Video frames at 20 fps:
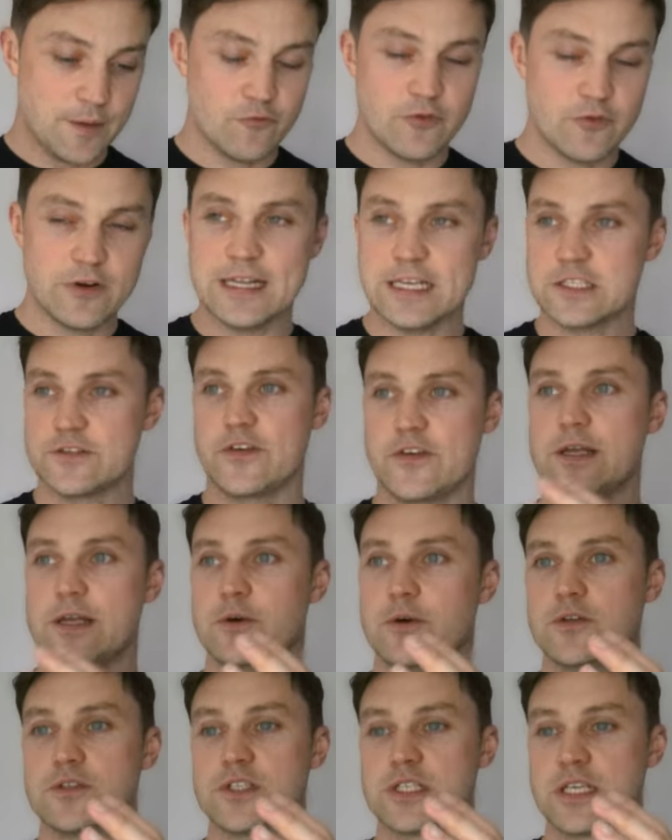Really, it's for
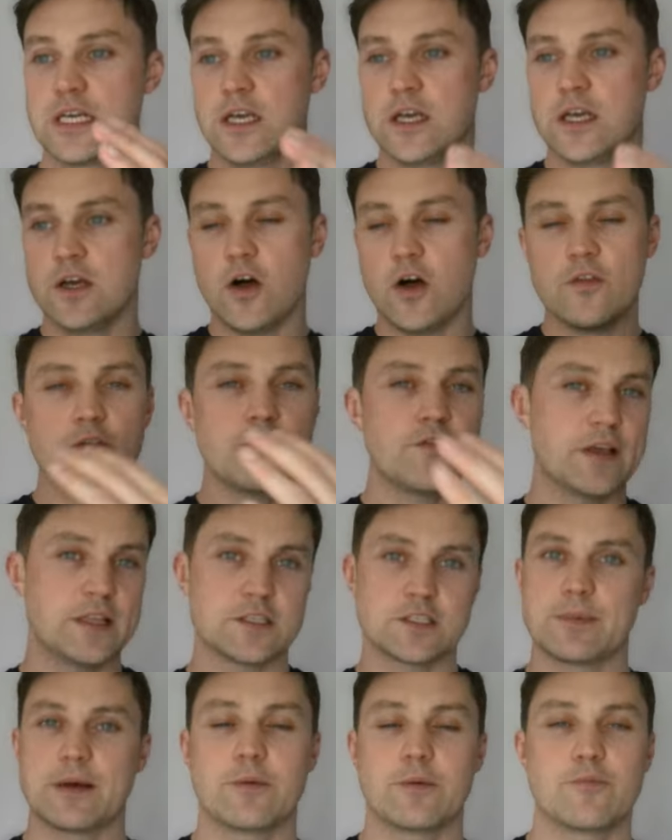anyone who's on the
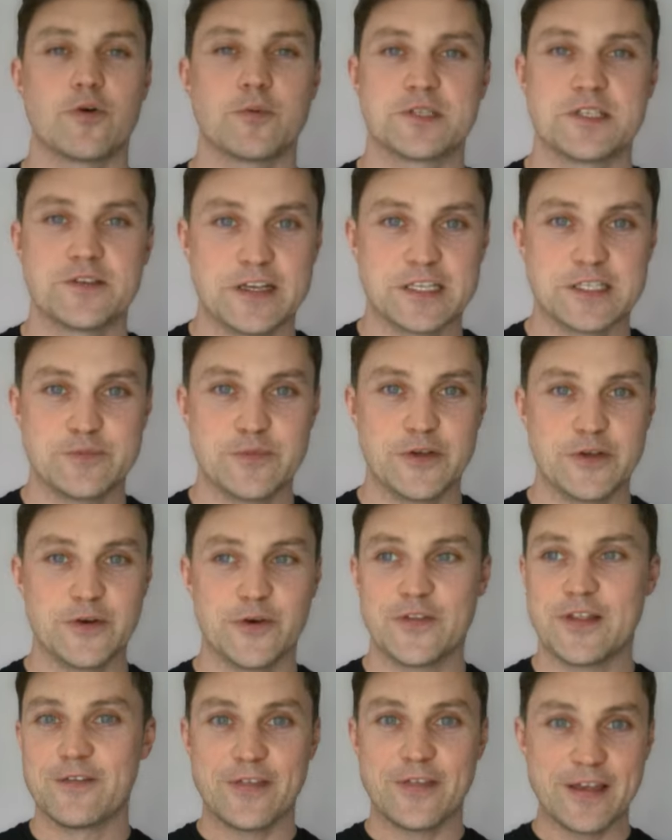fence about property investment
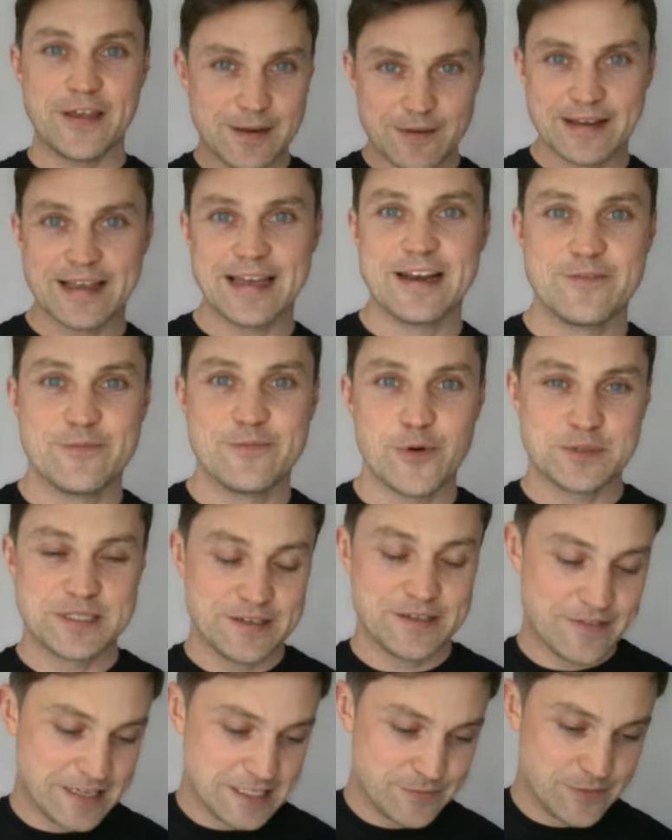or they're thinking about getting into
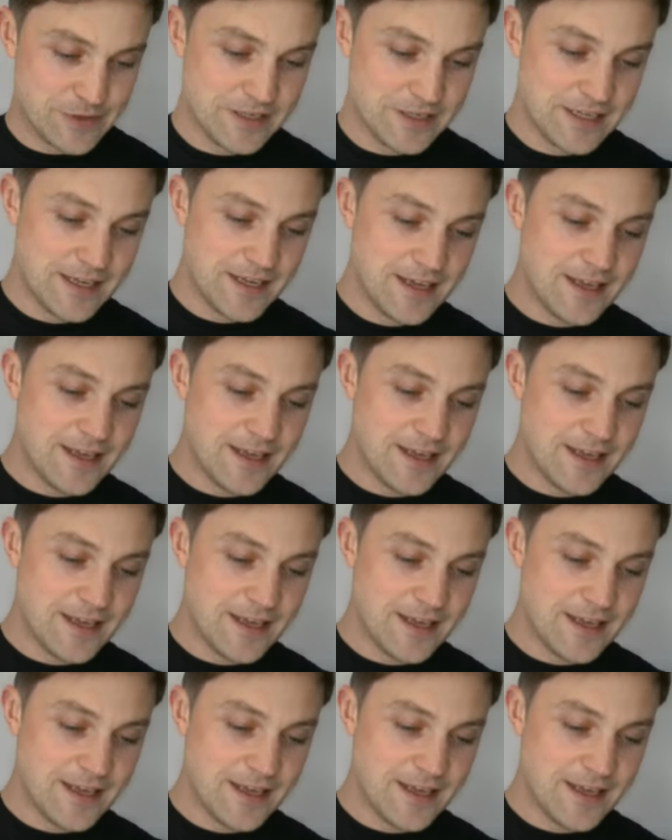property investment.